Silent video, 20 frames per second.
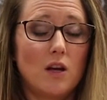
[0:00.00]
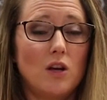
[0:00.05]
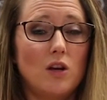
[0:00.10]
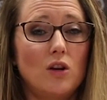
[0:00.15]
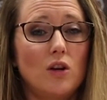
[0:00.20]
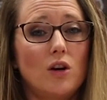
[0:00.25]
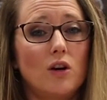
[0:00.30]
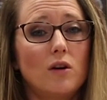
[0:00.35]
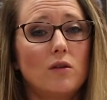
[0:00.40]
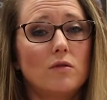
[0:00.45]

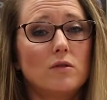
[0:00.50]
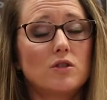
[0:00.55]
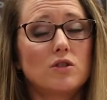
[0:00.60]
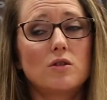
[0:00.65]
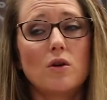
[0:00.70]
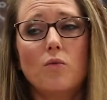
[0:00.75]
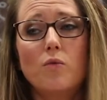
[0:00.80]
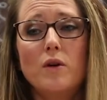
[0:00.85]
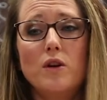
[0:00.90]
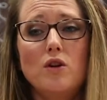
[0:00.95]
You know,
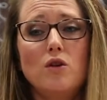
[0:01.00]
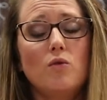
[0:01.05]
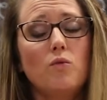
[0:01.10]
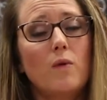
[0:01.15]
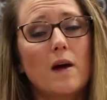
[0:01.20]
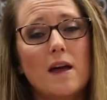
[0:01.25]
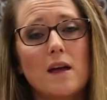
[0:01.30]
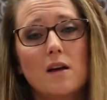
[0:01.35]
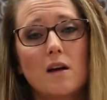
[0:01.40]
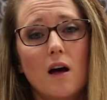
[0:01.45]
so when you
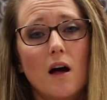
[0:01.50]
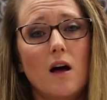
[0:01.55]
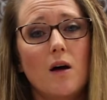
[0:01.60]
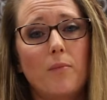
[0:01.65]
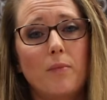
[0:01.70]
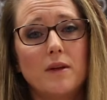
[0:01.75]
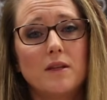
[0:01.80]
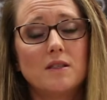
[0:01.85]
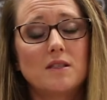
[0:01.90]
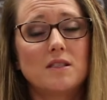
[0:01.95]
wake
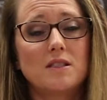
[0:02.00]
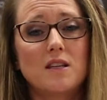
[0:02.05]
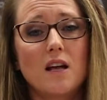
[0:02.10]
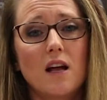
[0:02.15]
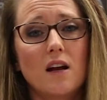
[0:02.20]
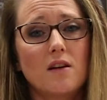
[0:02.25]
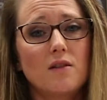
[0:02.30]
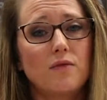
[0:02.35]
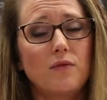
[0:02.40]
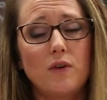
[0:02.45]
up,
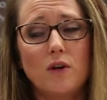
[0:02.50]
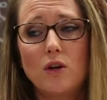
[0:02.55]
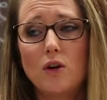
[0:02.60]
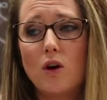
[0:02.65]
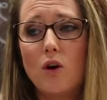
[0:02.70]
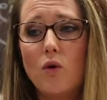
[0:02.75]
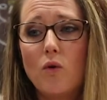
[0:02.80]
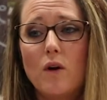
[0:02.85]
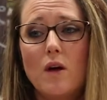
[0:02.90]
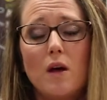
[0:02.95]
instead of, you
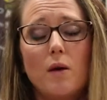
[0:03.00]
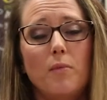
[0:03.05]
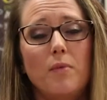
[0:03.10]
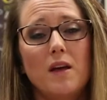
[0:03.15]
know,